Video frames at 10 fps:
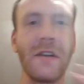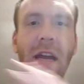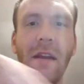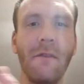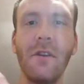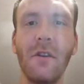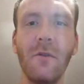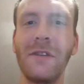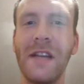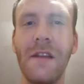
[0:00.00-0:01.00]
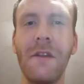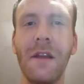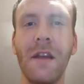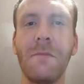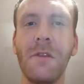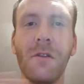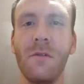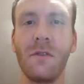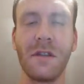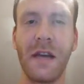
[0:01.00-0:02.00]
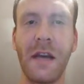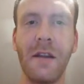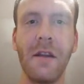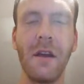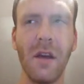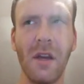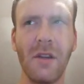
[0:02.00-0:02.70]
So anything you lose in the game, you lose entirely.